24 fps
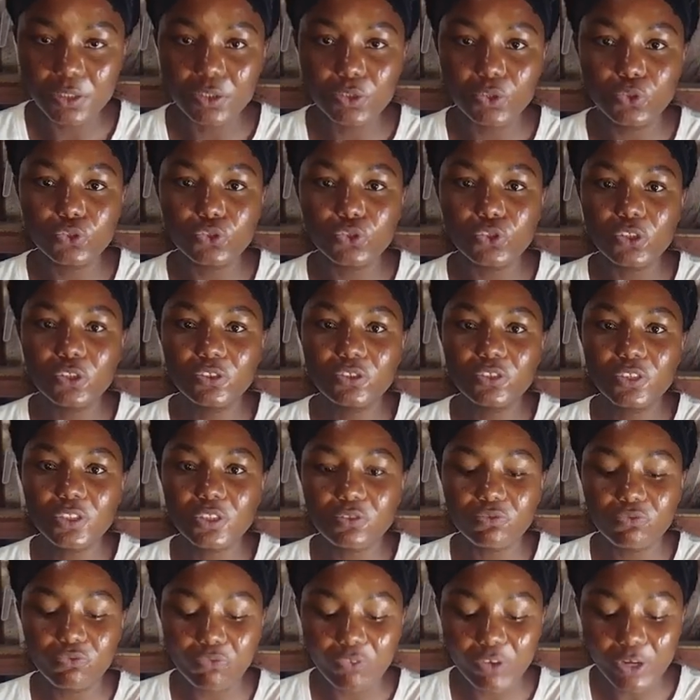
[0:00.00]
You don't
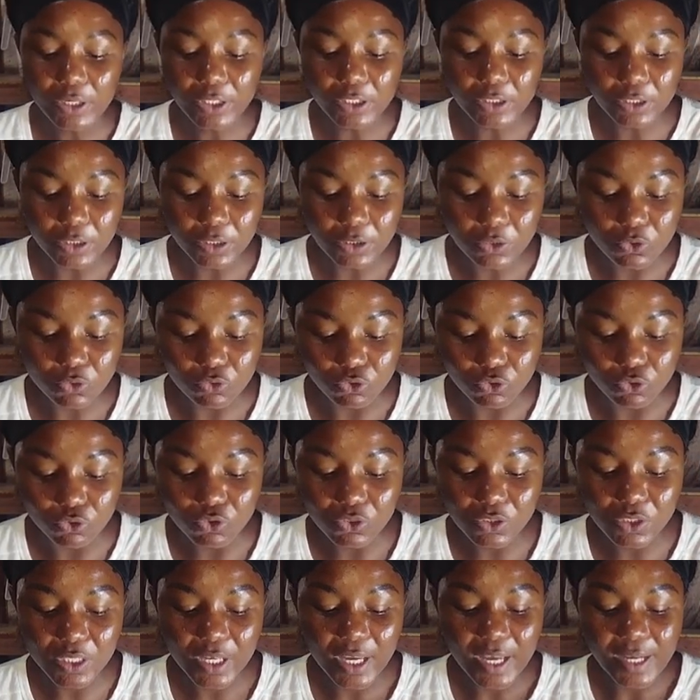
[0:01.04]
really need to
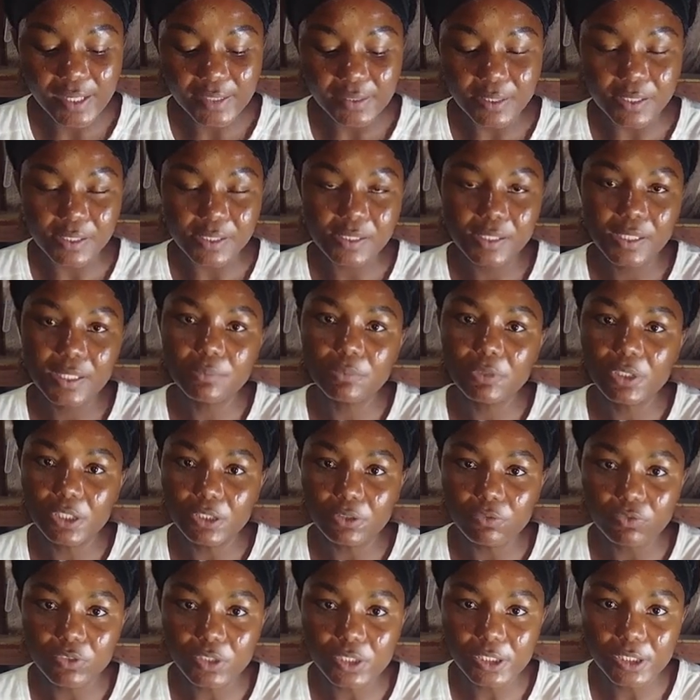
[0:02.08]
use the same
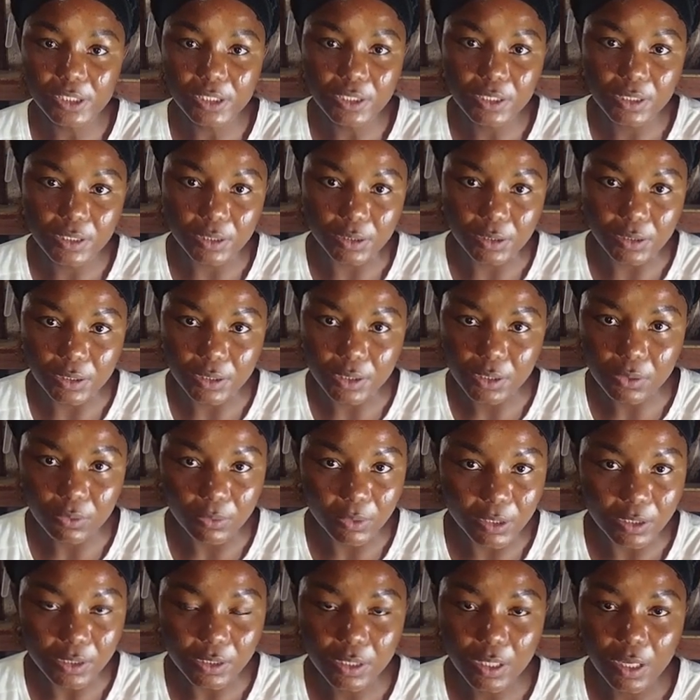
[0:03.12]
ingredients in these
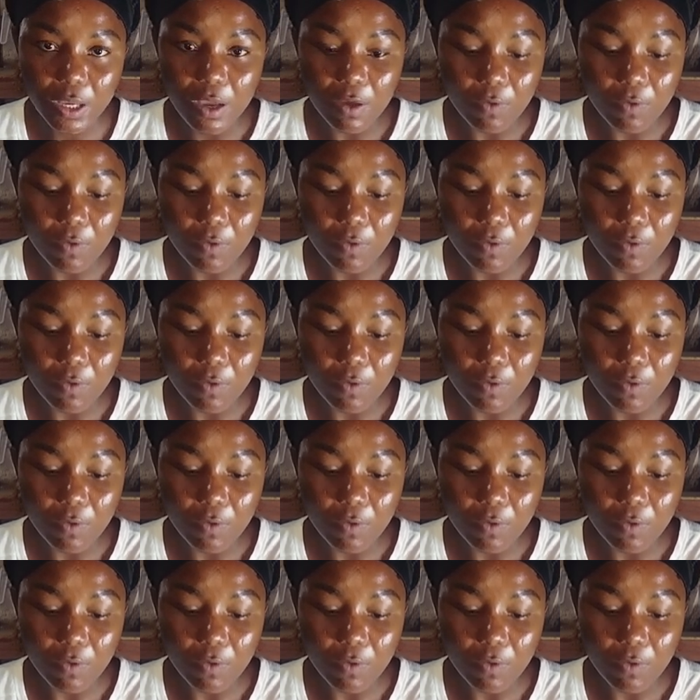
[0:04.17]
ones.